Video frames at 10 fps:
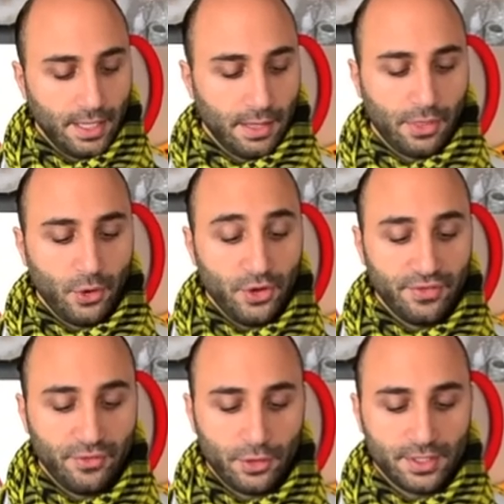then
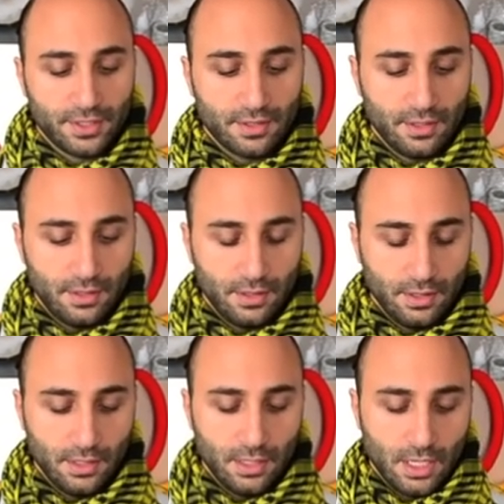31st.
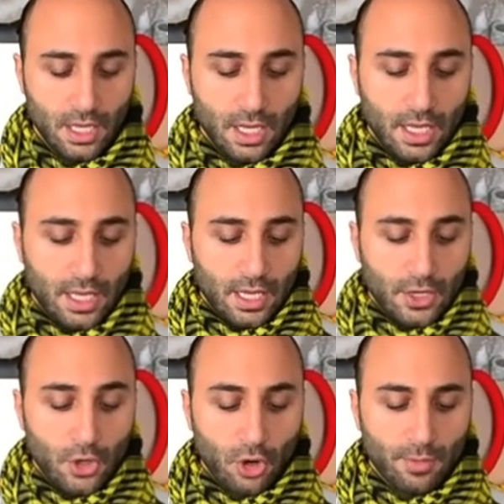
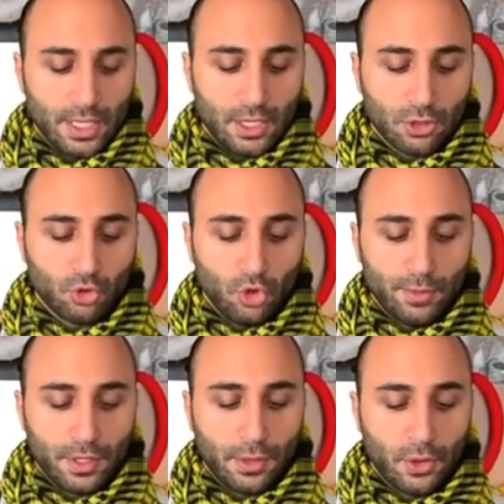Normally
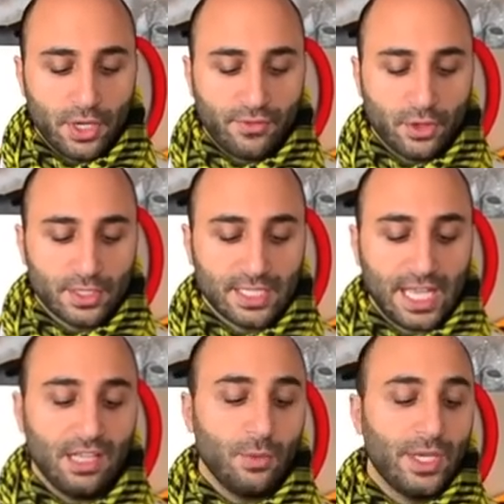October 31st is
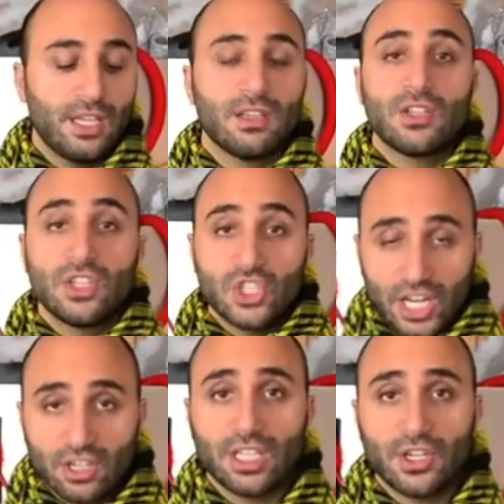Halloween,
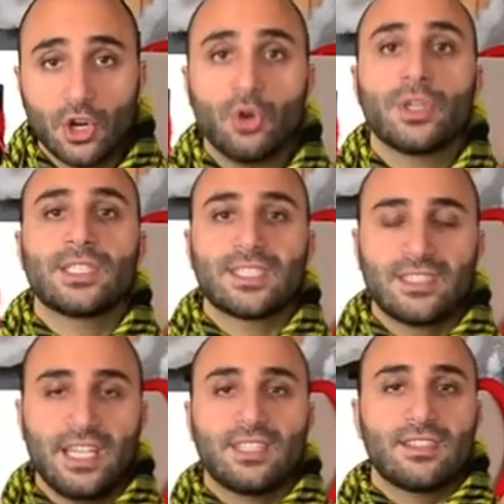generally known in the
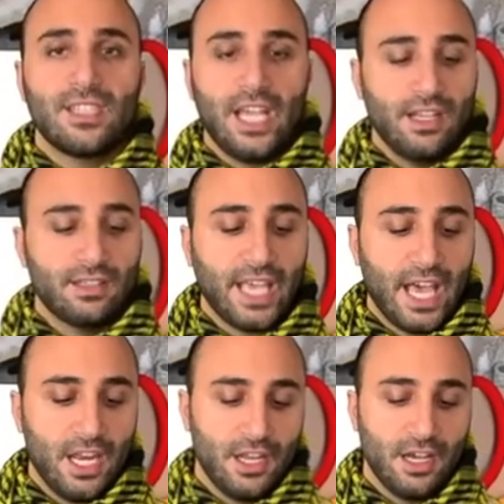States and
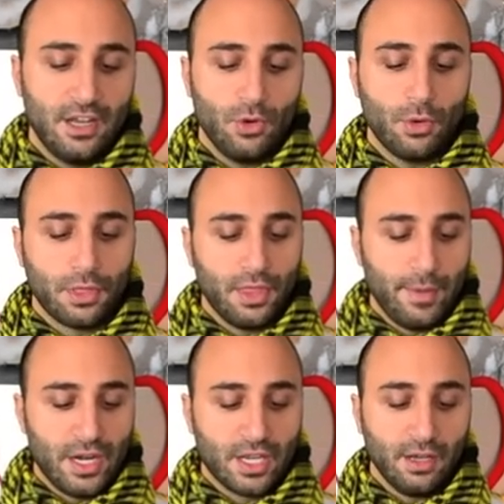Canada and North
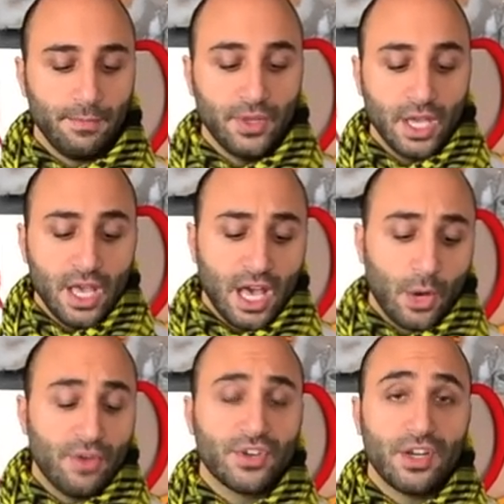America.
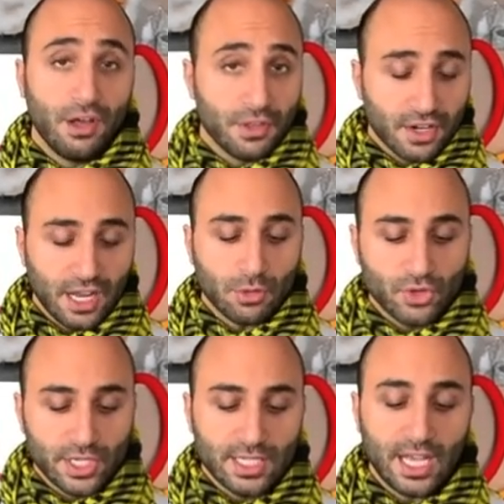However, in other
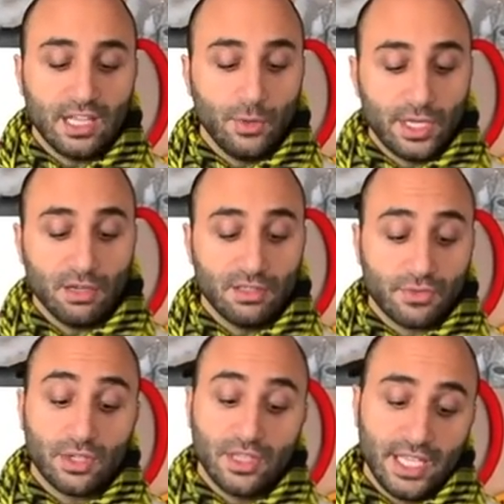countries, Halloween are
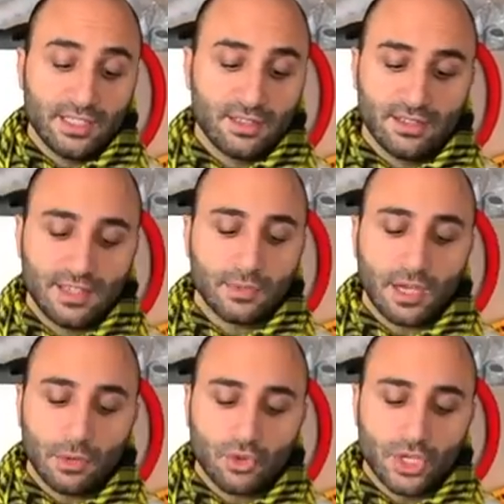different dates. In some
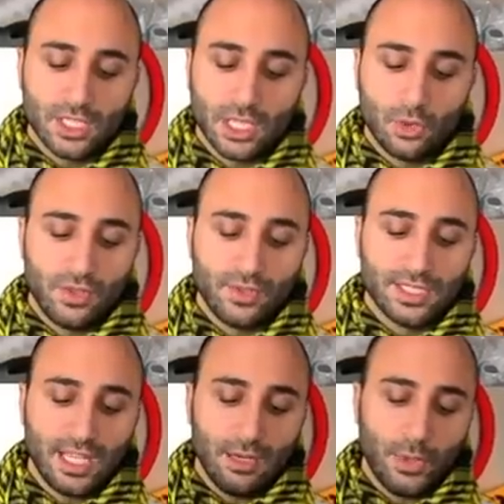countries, they don't even
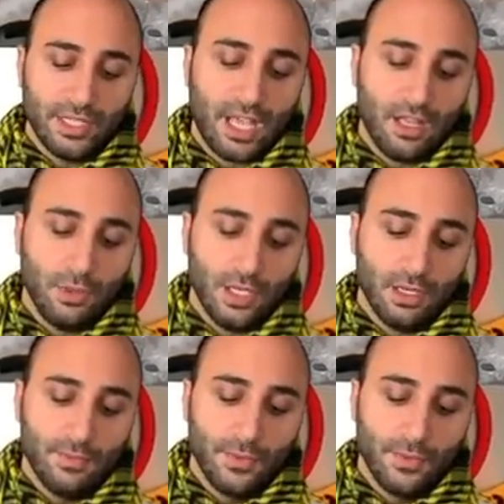celebrate Halloween.